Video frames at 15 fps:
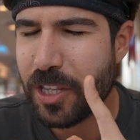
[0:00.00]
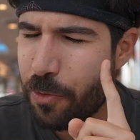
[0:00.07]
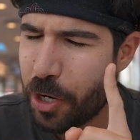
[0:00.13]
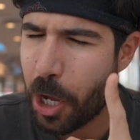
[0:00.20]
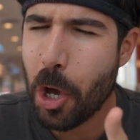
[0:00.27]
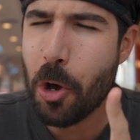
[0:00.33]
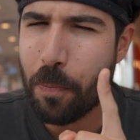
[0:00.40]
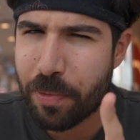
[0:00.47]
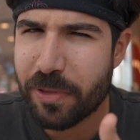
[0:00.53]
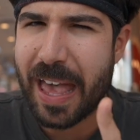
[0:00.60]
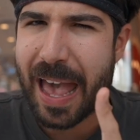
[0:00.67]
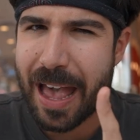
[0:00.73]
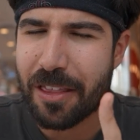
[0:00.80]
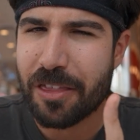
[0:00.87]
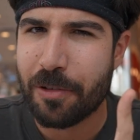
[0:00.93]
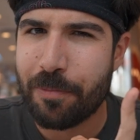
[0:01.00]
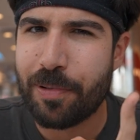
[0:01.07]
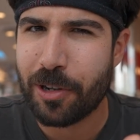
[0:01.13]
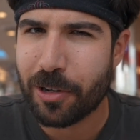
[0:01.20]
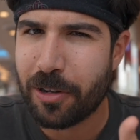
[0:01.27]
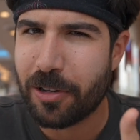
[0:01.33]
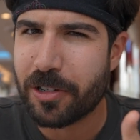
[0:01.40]
You would hope that the
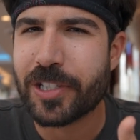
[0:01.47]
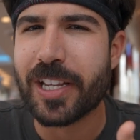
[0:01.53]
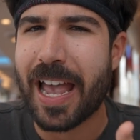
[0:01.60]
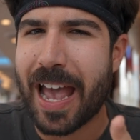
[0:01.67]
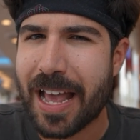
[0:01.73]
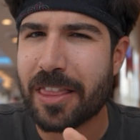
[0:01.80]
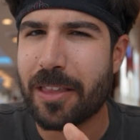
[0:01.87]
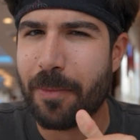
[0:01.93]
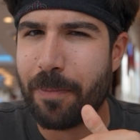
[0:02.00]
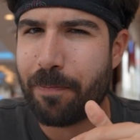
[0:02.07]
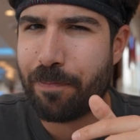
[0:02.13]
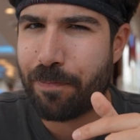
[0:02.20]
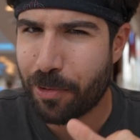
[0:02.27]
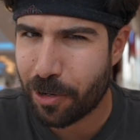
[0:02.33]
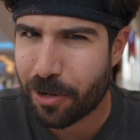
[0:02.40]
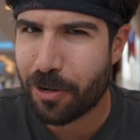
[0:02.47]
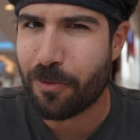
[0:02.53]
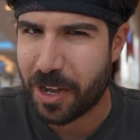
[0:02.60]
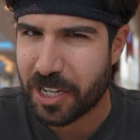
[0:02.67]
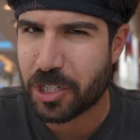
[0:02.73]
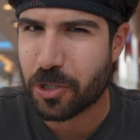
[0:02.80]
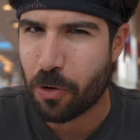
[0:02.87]
burgers at the burger
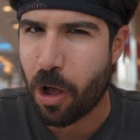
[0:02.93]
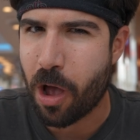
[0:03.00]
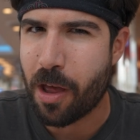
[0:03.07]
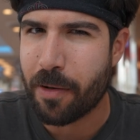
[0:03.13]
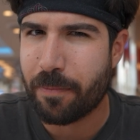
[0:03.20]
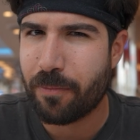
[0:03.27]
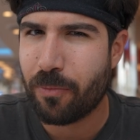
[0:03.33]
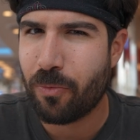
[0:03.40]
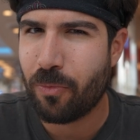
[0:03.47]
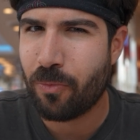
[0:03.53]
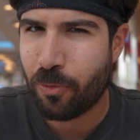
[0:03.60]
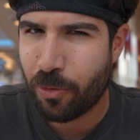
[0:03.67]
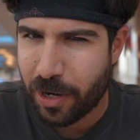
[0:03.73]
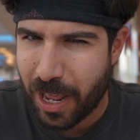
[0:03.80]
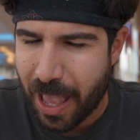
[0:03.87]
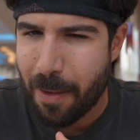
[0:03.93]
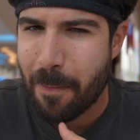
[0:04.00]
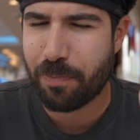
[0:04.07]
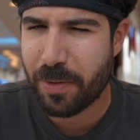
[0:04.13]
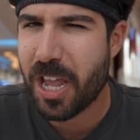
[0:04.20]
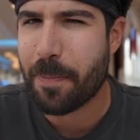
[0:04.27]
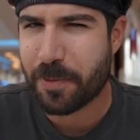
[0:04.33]
restaurant would
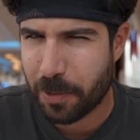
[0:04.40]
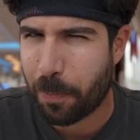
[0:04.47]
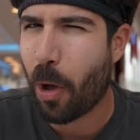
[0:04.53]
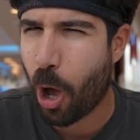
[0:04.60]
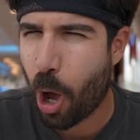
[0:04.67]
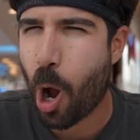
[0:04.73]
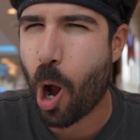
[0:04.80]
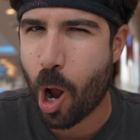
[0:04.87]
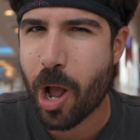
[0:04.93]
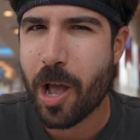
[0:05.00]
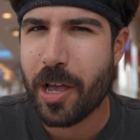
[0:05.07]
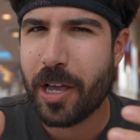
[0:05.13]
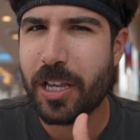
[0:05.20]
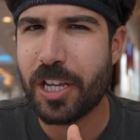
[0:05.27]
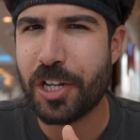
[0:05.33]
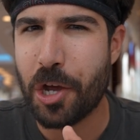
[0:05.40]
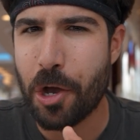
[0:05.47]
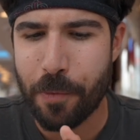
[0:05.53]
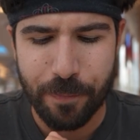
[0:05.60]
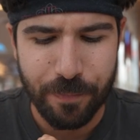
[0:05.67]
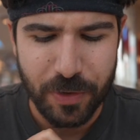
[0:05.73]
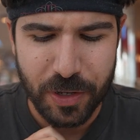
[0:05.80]
be up to par, you
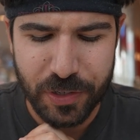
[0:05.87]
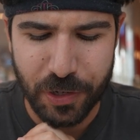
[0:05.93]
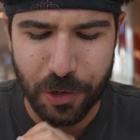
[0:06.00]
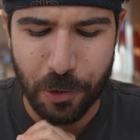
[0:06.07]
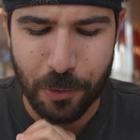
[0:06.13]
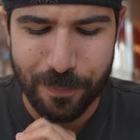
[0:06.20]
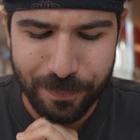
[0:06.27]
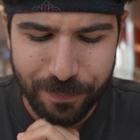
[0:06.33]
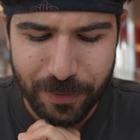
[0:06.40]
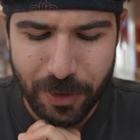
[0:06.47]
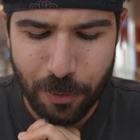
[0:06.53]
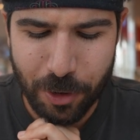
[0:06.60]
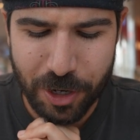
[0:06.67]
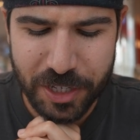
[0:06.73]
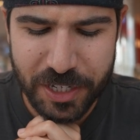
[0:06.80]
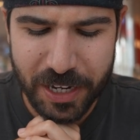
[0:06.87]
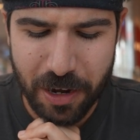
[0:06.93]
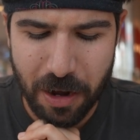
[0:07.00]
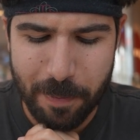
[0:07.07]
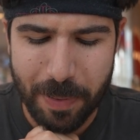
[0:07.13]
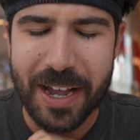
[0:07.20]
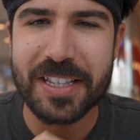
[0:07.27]
know? So we're gonna take
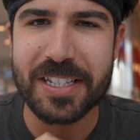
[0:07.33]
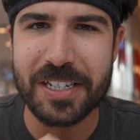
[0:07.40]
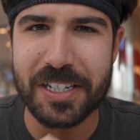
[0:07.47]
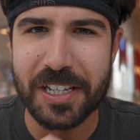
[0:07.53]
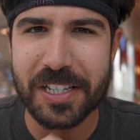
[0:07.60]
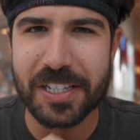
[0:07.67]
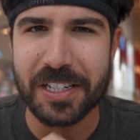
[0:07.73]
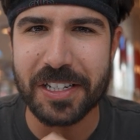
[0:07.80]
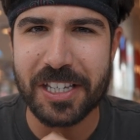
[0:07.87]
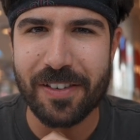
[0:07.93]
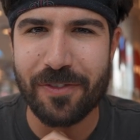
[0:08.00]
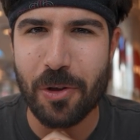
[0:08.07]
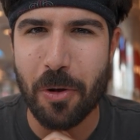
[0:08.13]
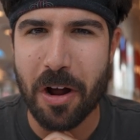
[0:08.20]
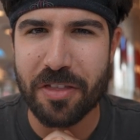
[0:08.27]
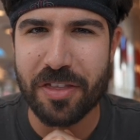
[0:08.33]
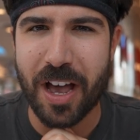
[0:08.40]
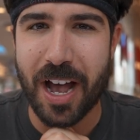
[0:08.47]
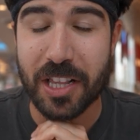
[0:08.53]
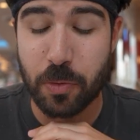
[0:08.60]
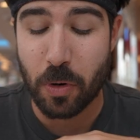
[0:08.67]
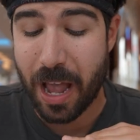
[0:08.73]
our bites into this and give you our
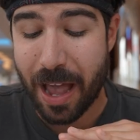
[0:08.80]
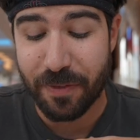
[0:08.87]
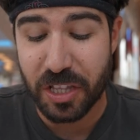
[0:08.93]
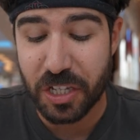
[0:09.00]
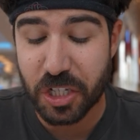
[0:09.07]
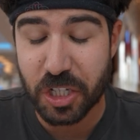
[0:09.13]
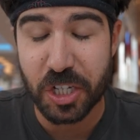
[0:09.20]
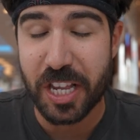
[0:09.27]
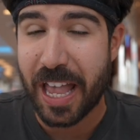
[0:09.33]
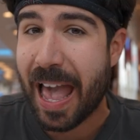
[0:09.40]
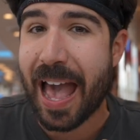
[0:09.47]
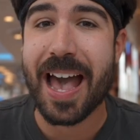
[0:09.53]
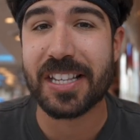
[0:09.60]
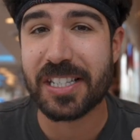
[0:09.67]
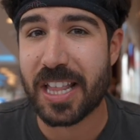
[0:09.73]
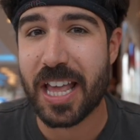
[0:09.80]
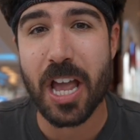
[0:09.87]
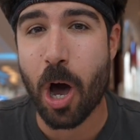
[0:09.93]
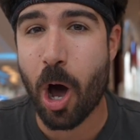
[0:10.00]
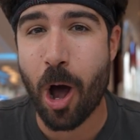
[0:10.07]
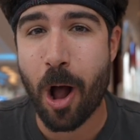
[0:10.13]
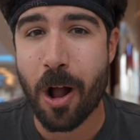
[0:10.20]
thoughts. We're having these just as they
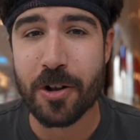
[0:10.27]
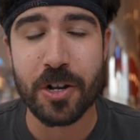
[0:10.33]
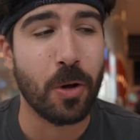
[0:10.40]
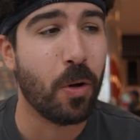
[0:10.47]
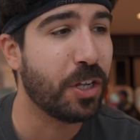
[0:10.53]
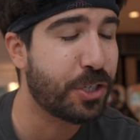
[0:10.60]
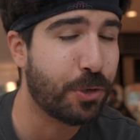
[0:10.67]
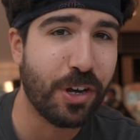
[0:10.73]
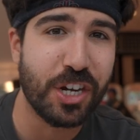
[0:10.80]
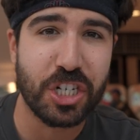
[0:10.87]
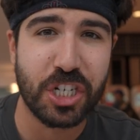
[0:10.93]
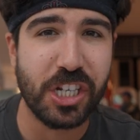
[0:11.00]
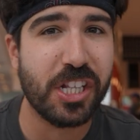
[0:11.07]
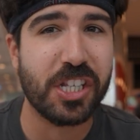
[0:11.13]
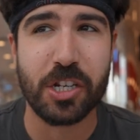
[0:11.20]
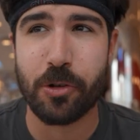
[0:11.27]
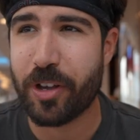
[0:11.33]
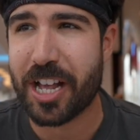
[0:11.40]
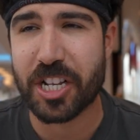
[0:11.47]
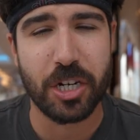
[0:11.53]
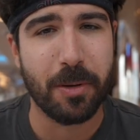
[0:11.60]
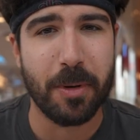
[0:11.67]
are, no alterations, no
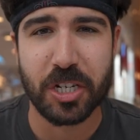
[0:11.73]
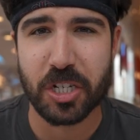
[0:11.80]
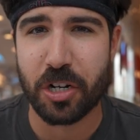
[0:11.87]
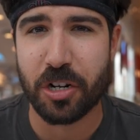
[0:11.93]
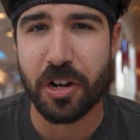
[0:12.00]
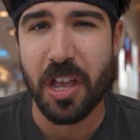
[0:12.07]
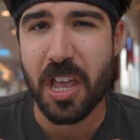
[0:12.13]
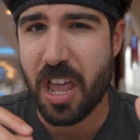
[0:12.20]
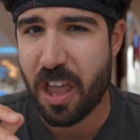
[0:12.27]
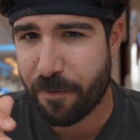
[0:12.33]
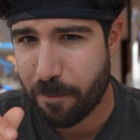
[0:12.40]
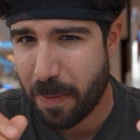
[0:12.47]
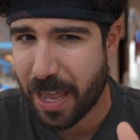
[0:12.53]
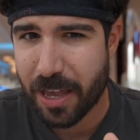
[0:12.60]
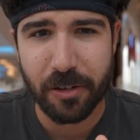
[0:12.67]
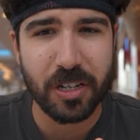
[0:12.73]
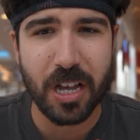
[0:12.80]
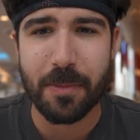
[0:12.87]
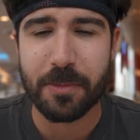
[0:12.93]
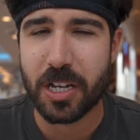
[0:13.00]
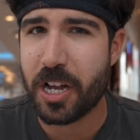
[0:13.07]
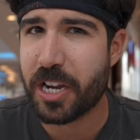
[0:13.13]
ketchup, mustard. If mayo
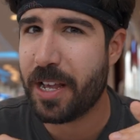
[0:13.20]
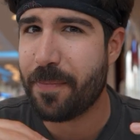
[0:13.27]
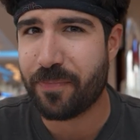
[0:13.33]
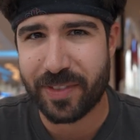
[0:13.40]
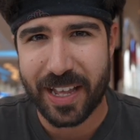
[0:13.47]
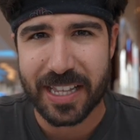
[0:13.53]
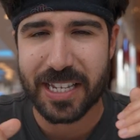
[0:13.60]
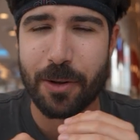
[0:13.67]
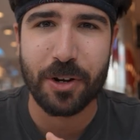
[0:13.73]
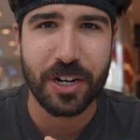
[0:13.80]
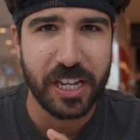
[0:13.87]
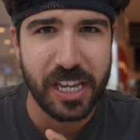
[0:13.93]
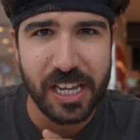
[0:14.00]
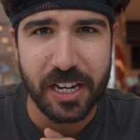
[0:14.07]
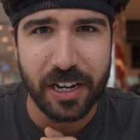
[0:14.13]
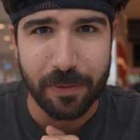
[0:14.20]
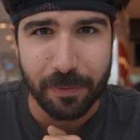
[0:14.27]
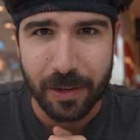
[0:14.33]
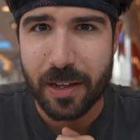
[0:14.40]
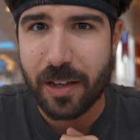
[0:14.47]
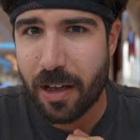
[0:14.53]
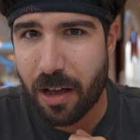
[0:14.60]
comes on it, that's how we're gonna eat it,
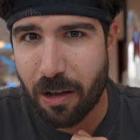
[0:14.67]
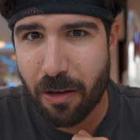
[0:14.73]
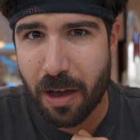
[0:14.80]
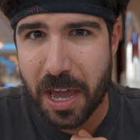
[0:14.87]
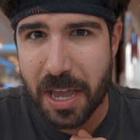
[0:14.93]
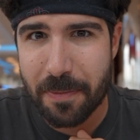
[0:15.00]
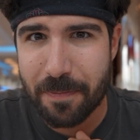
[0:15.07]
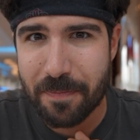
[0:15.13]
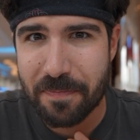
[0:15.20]
all right?